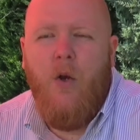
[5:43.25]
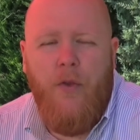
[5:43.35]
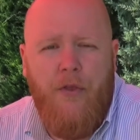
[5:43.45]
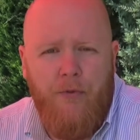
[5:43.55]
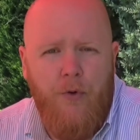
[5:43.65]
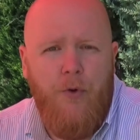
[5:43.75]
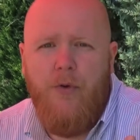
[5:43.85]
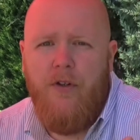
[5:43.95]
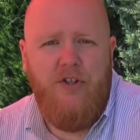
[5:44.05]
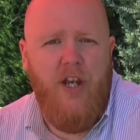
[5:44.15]
through
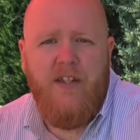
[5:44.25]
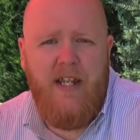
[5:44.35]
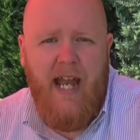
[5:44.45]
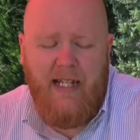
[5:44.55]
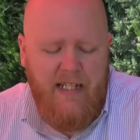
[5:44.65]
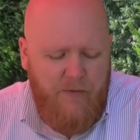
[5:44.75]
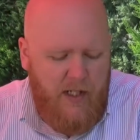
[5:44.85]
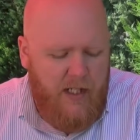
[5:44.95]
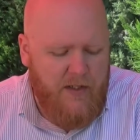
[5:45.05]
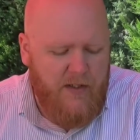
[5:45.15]
just the
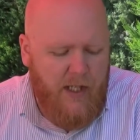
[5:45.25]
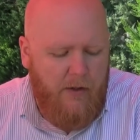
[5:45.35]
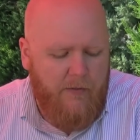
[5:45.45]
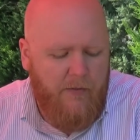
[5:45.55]
activity itself.